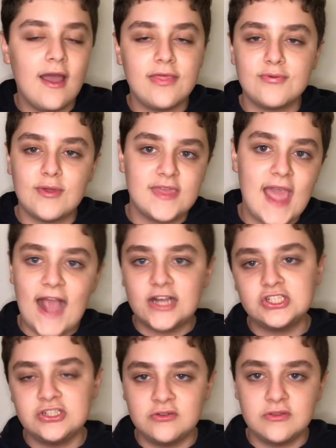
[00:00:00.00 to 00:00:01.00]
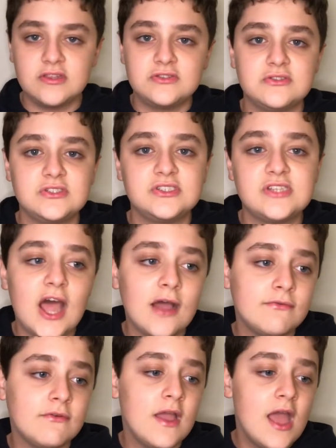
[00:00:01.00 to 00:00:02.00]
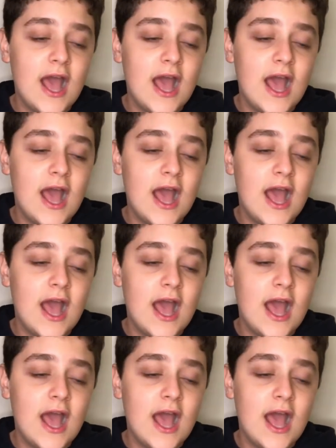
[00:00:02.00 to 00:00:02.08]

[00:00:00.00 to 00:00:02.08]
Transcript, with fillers: and throughout the action, all that sort of stuff.